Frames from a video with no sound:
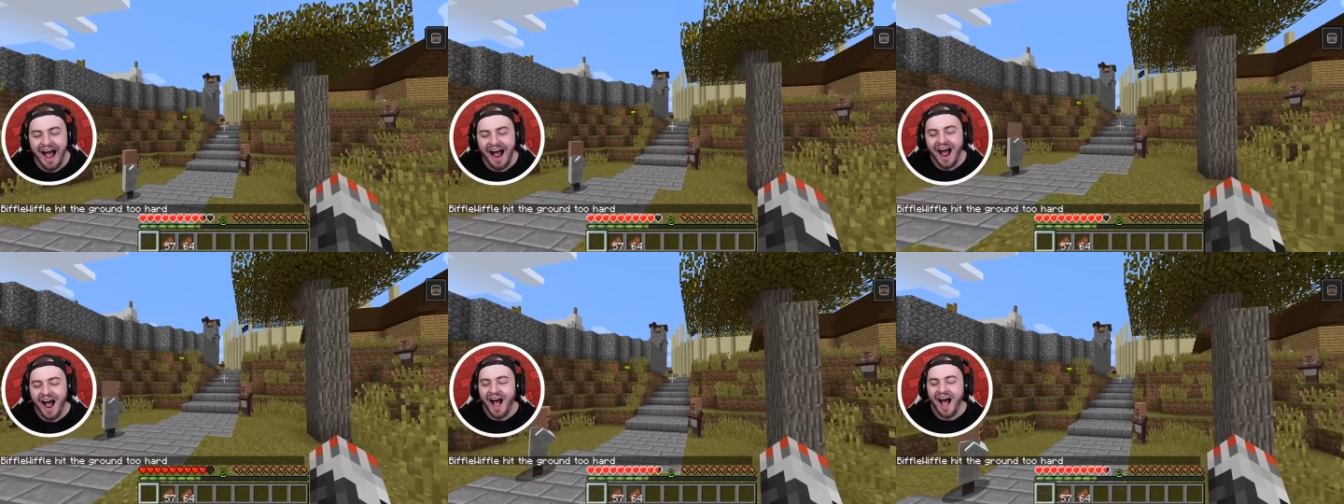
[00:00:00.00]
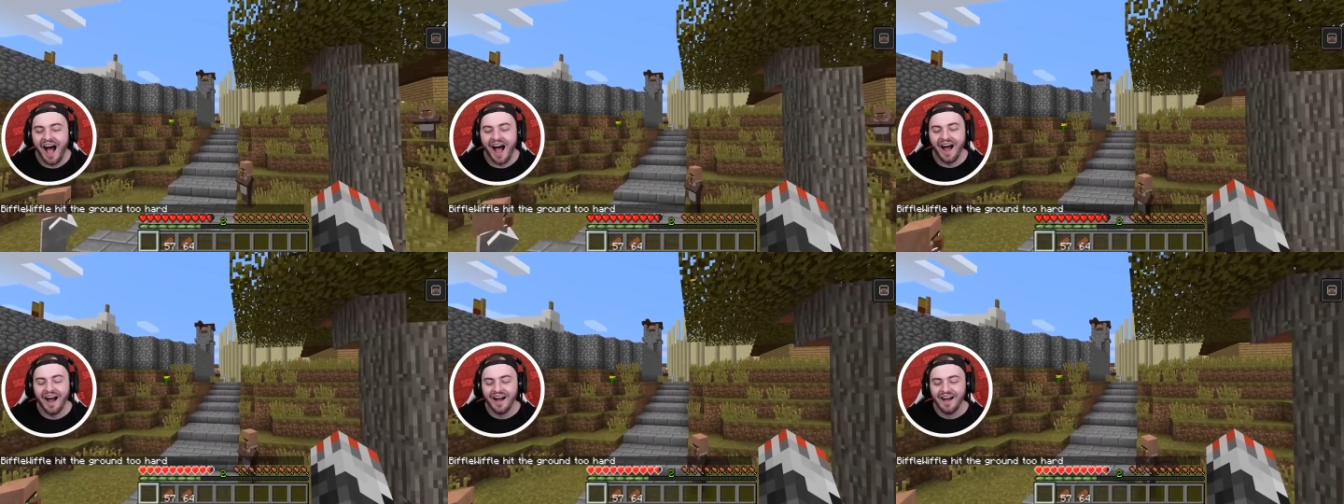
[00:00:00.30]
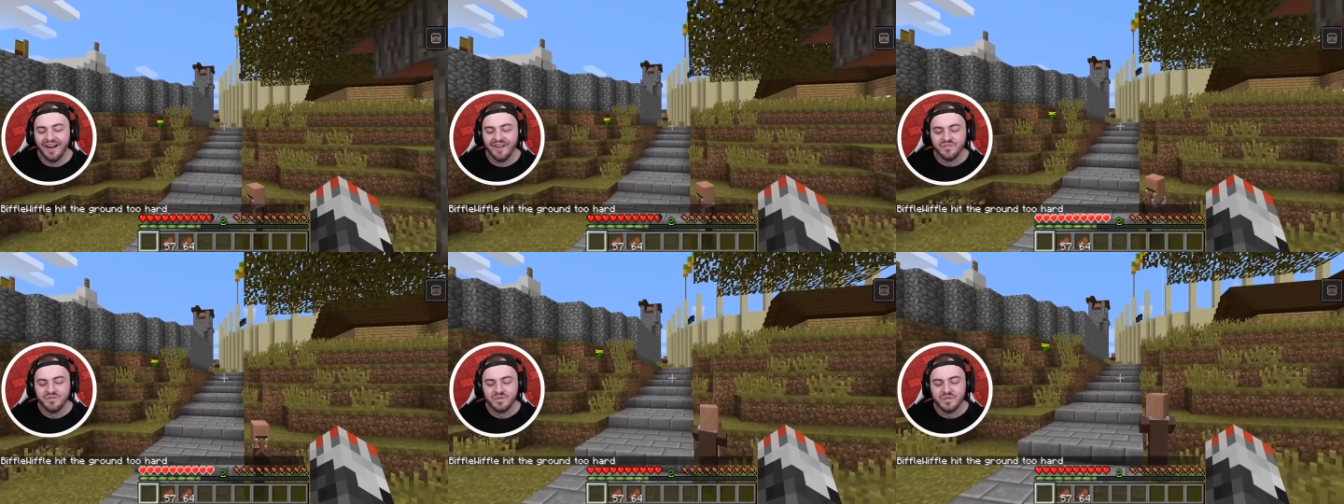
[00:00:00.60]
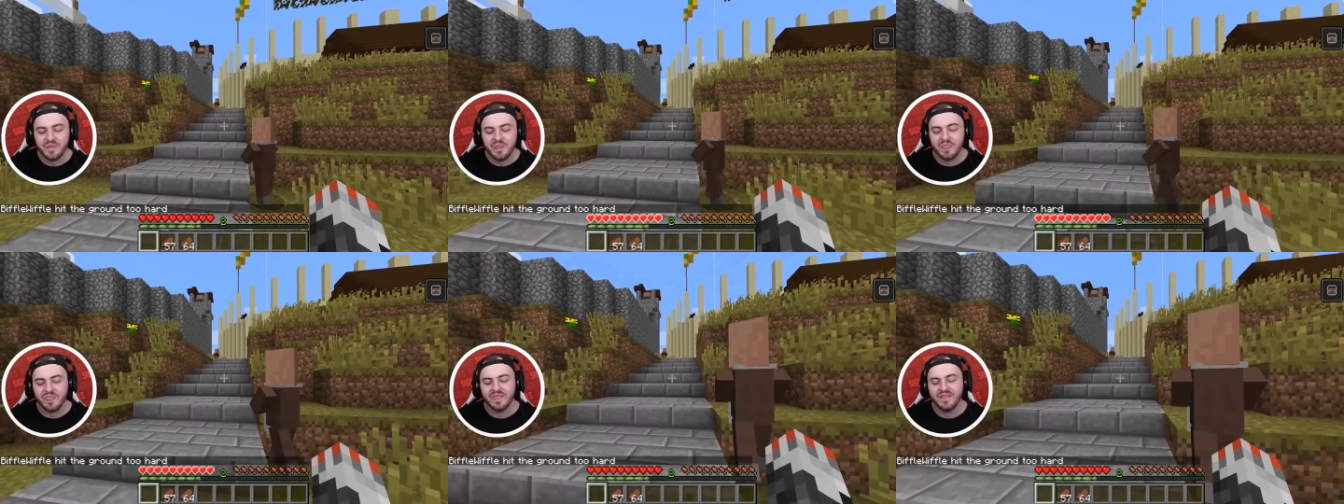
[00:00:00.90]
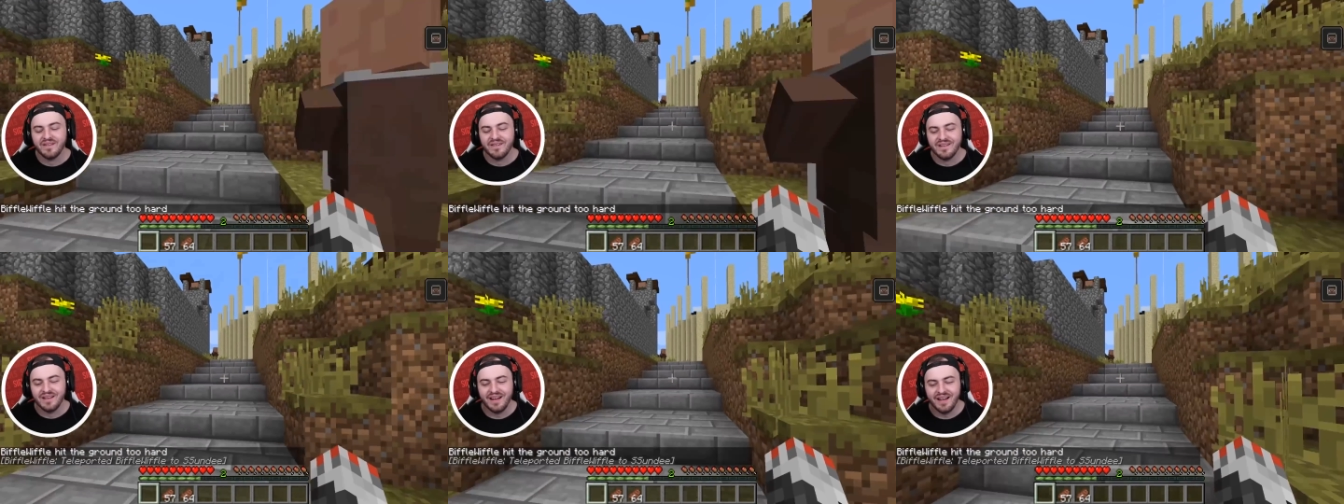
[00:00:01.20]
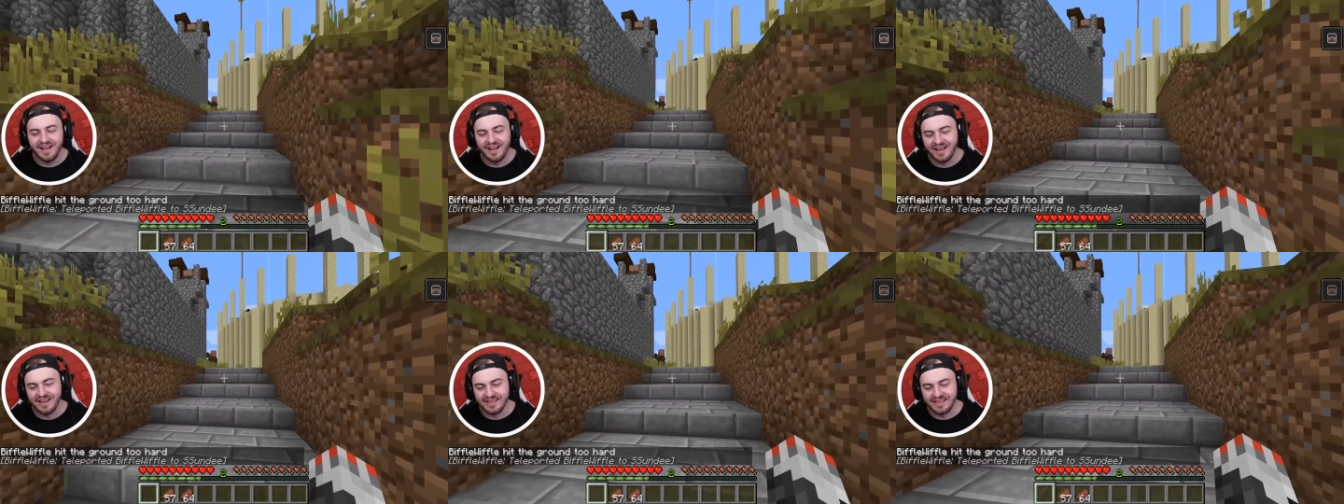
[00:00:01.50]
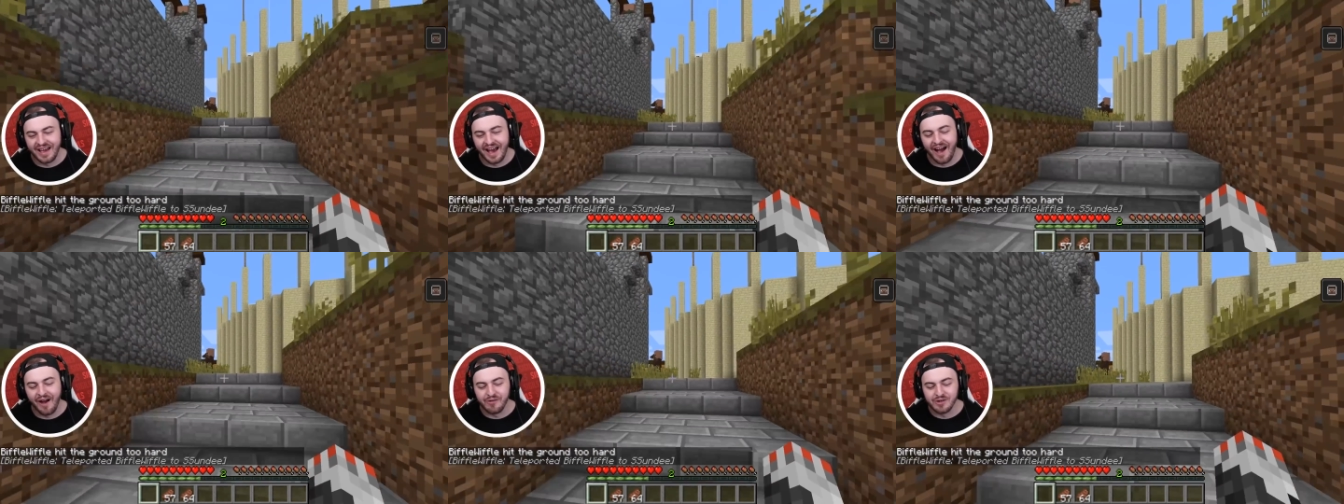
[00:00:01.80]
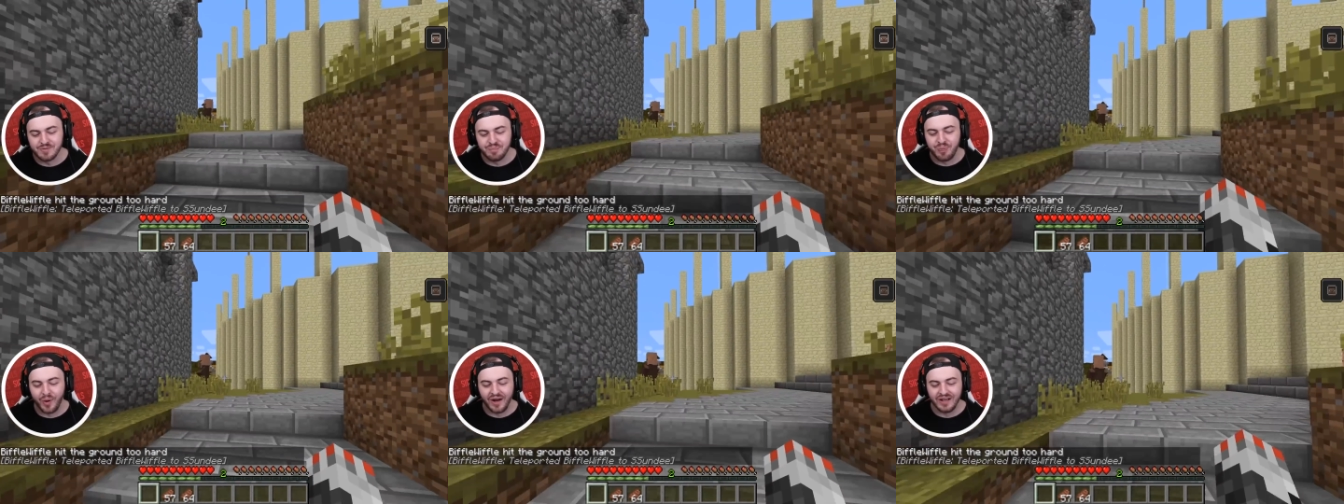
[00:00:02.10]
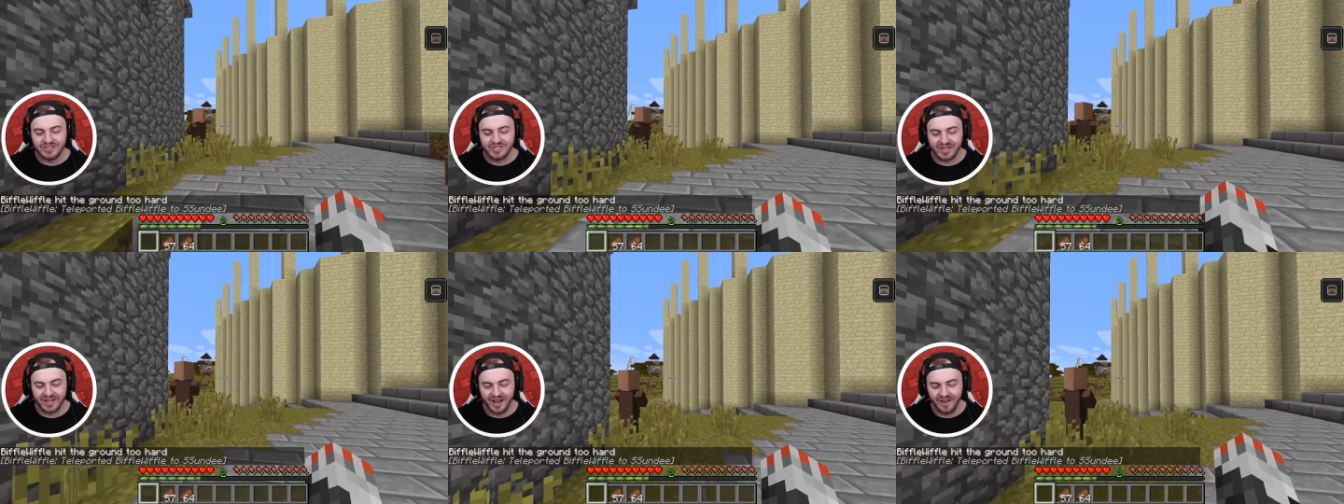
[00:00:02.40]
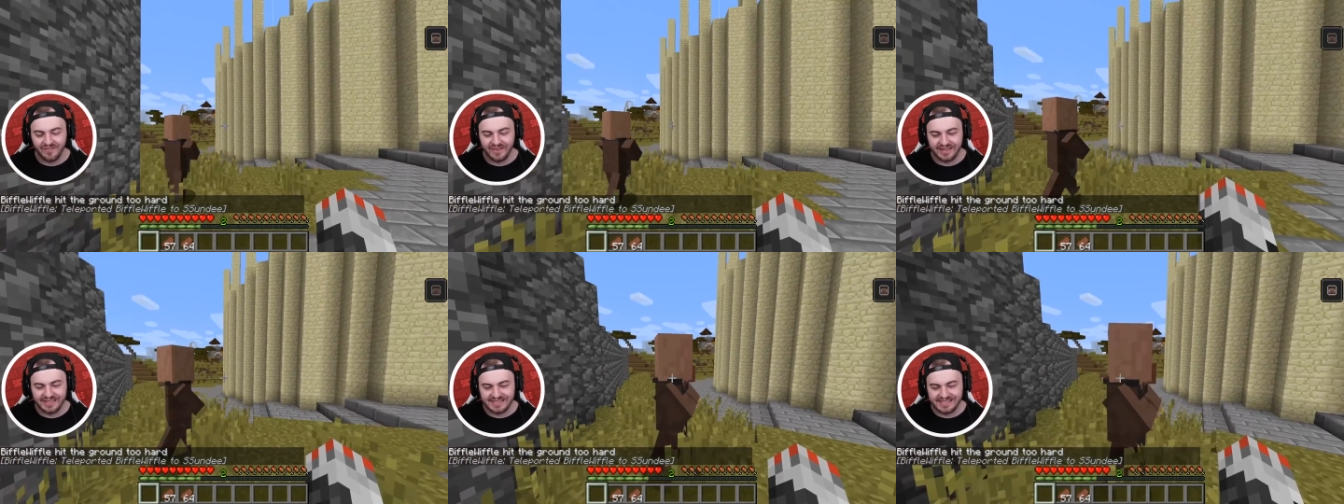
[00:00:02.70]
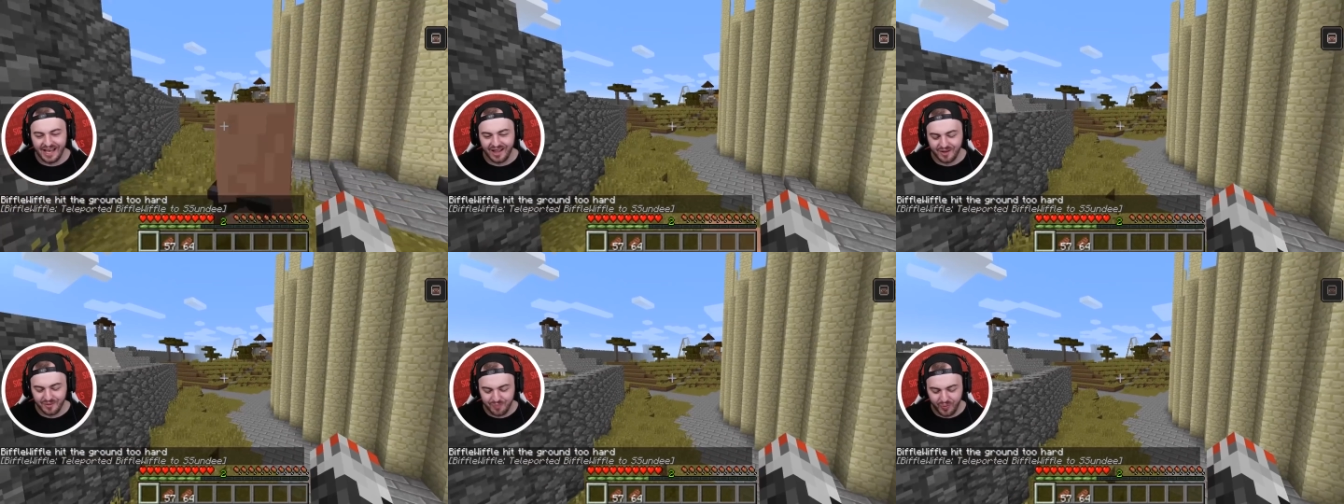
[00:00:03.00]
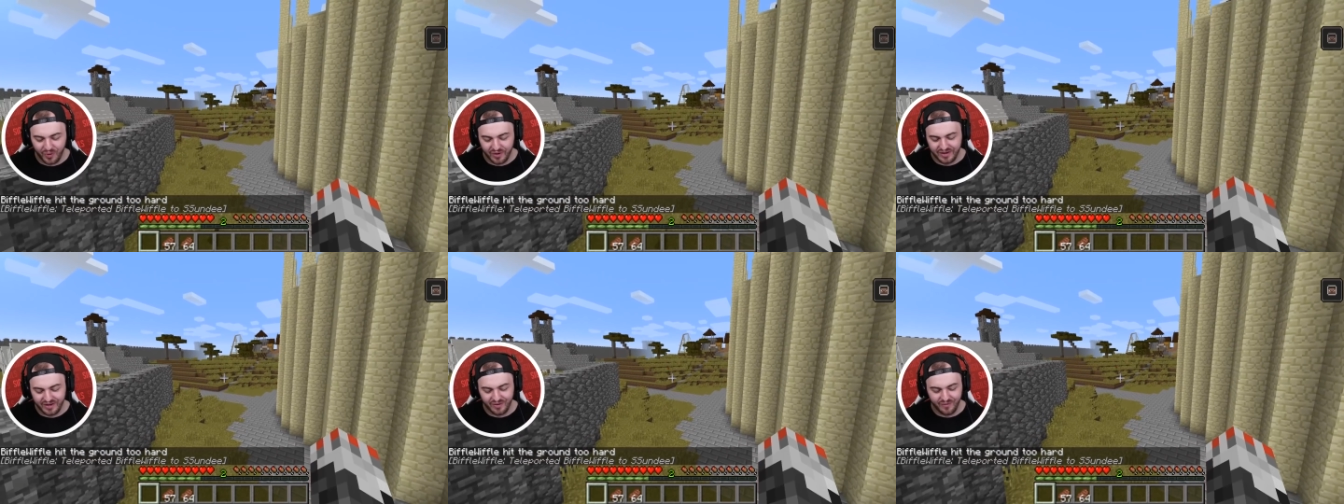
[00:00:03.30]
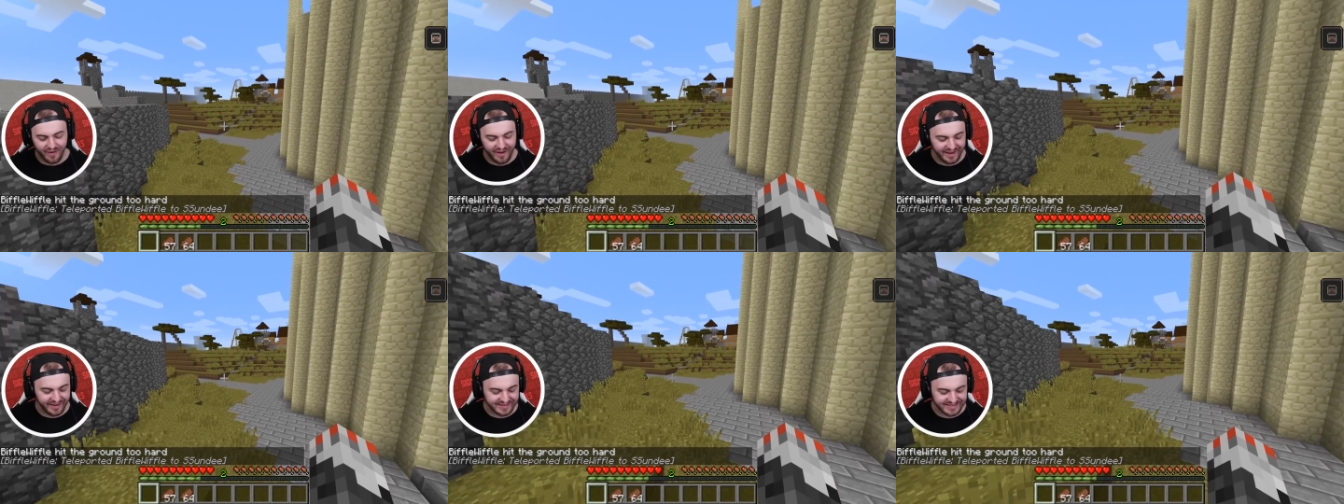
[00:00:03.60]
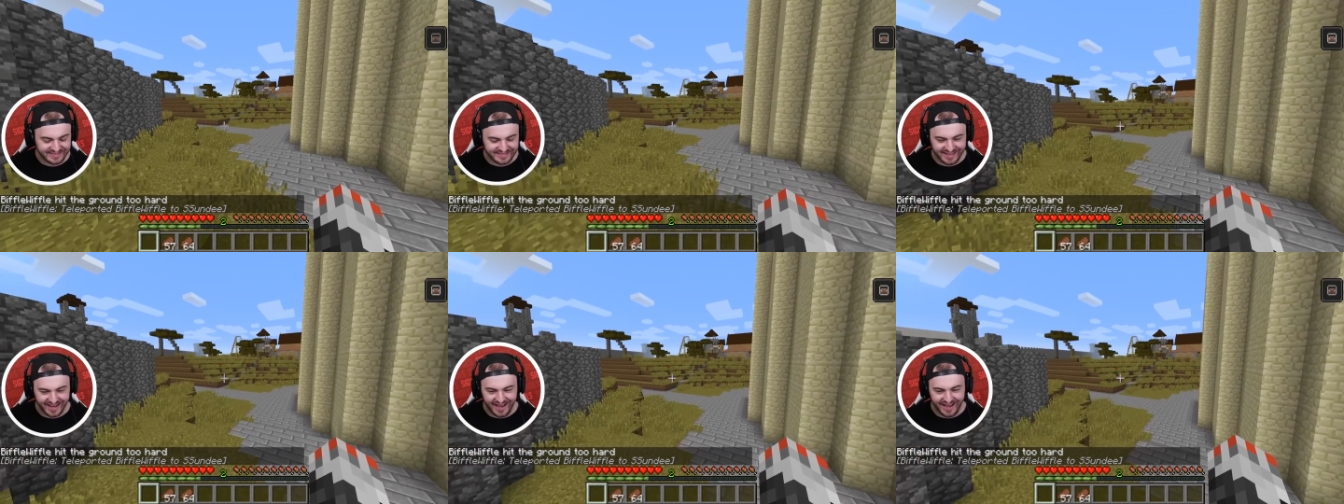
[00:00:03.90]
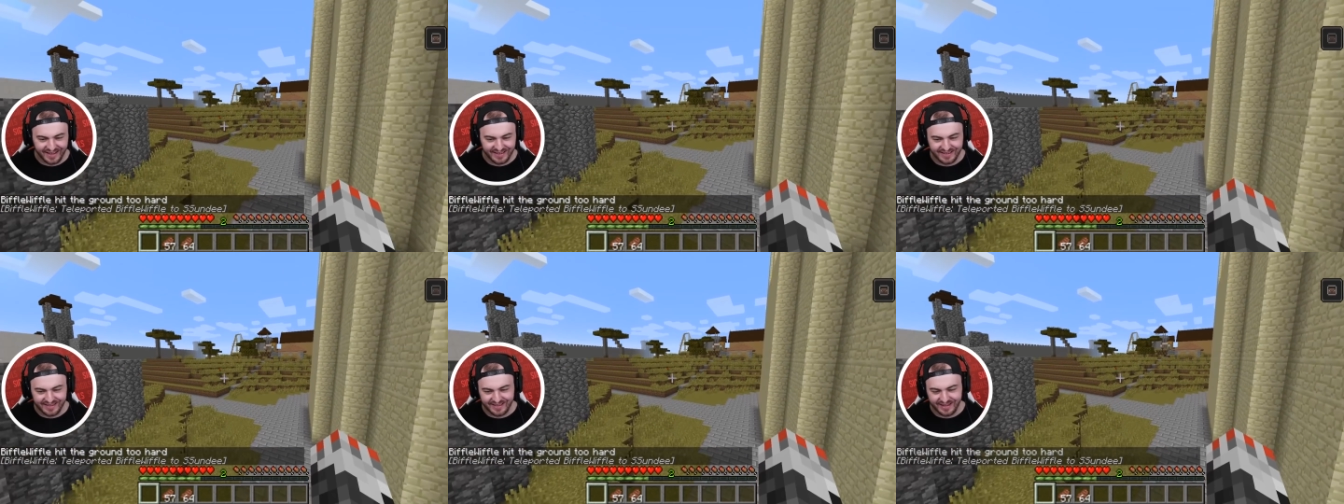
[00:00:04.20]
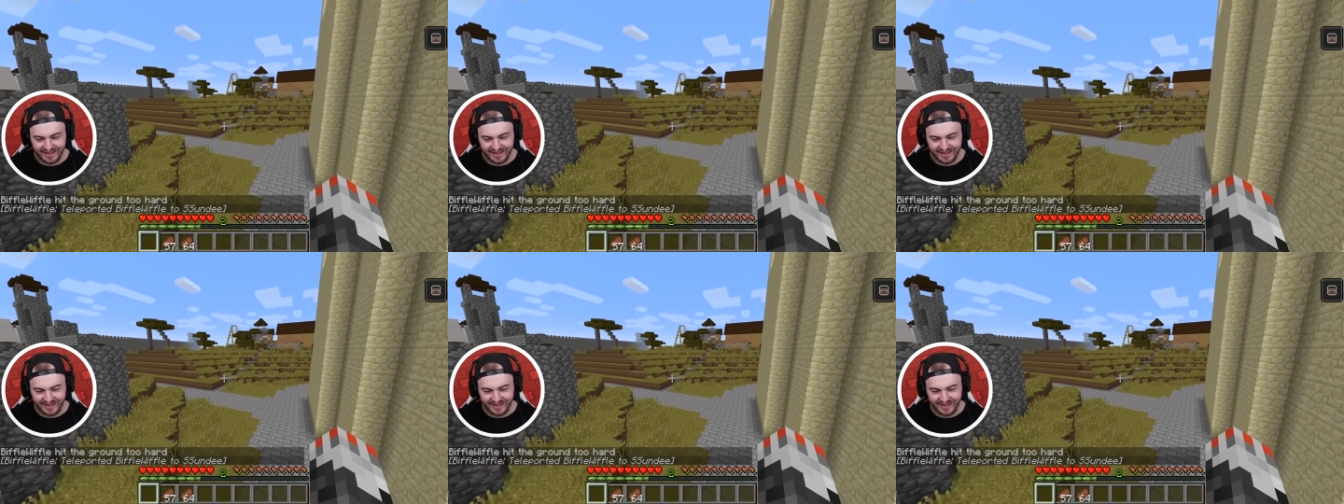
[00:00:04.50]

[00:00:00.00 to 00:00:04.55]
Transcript: Did you end up on die to the end Ender Pearl? Yeah, I was punching him and he teleported away and died.